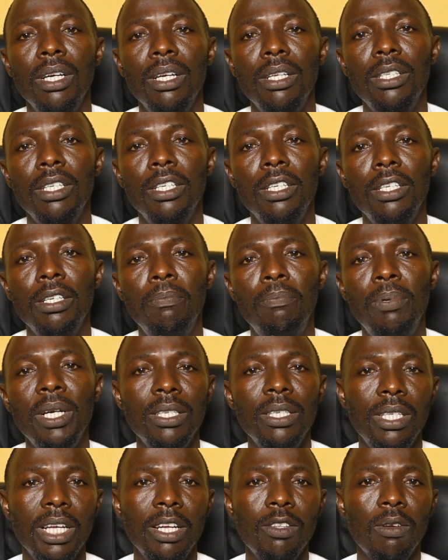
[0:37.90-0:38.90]
the
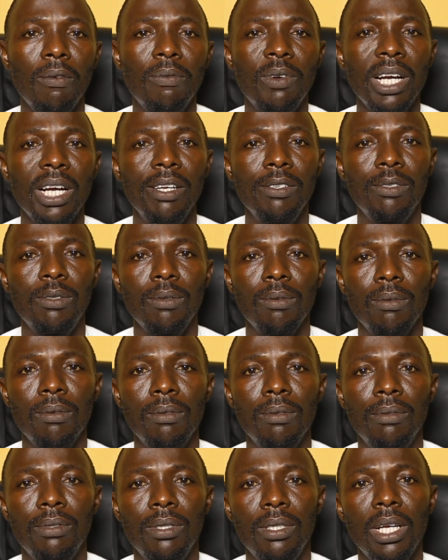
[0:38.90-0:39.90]
President of
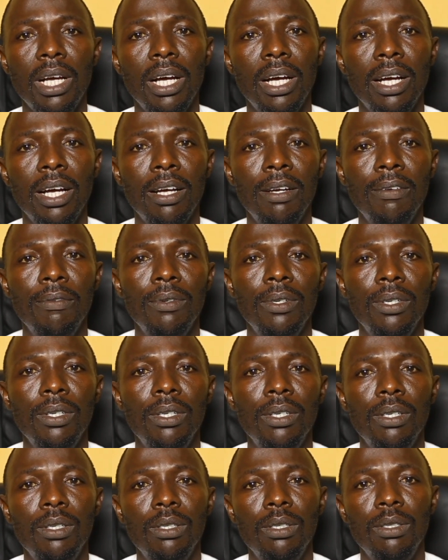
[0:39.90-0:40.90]
Council, Sir
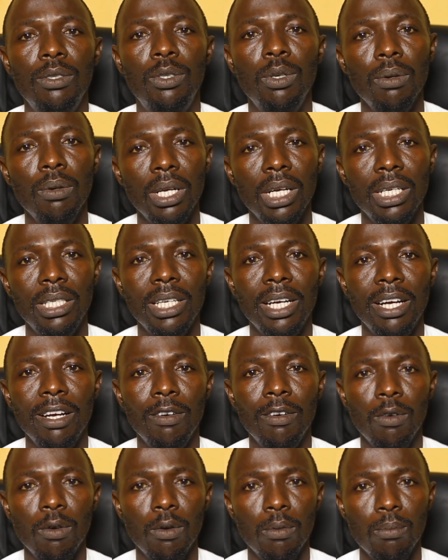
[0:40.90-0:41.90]

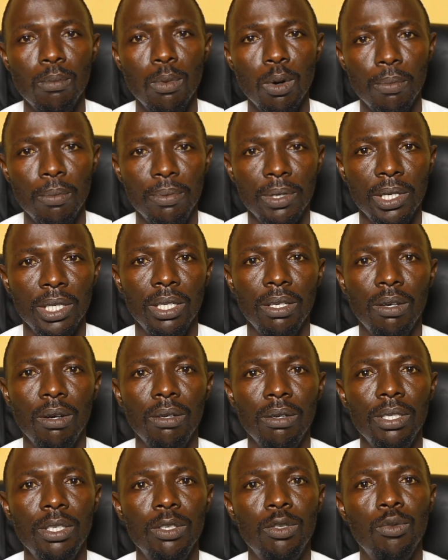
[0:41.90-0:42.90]
Jonathan Lokpobiri,
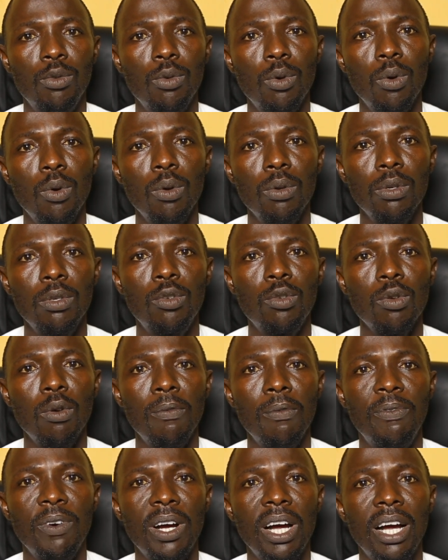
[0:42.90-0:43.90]
on his role
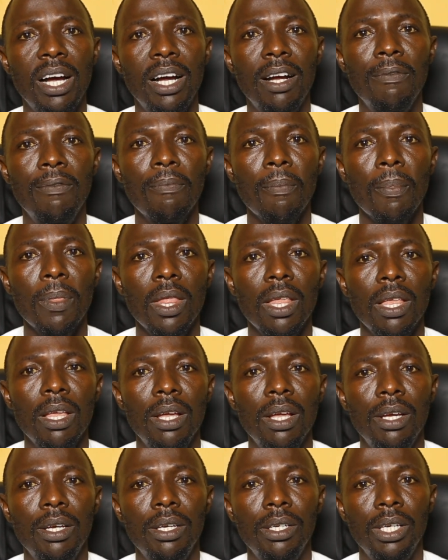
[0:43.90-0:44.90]
so far
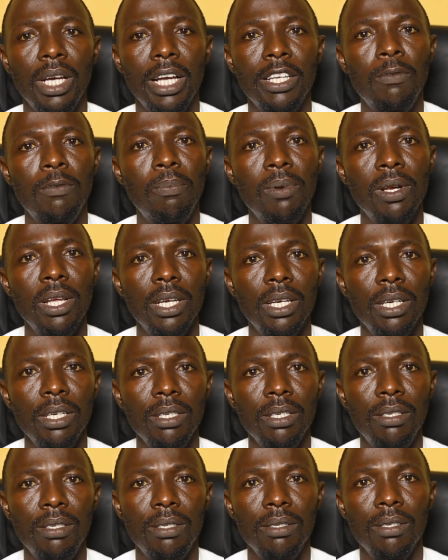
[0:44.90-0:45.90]
he has
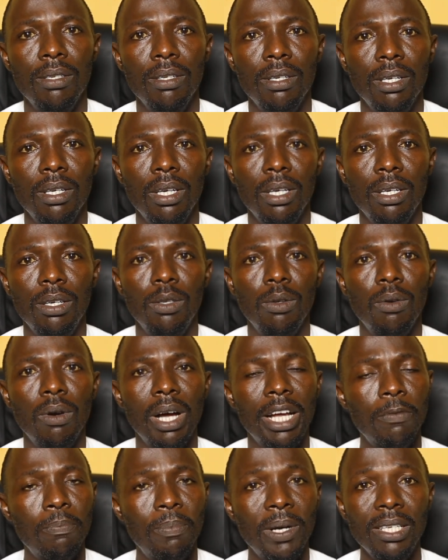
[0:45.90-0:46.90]
played,
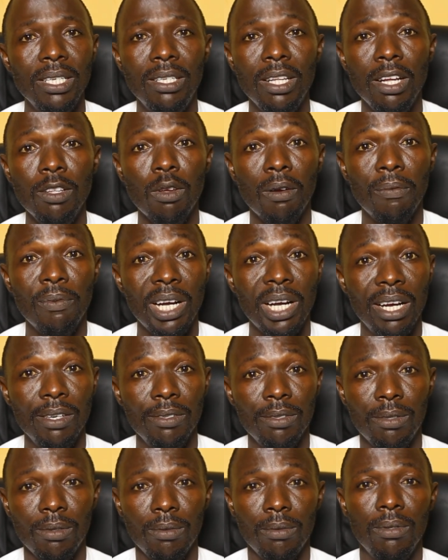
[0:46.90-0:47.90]
as President of
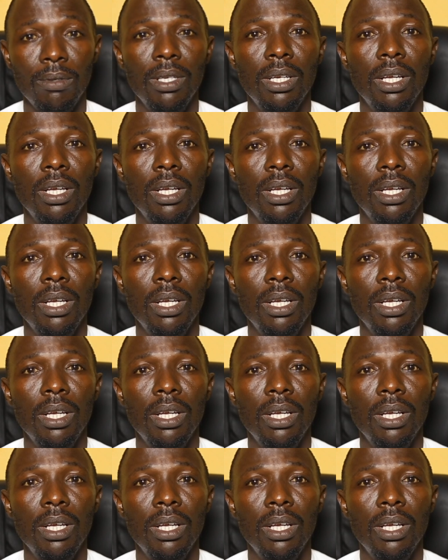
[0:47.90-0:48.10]
Council.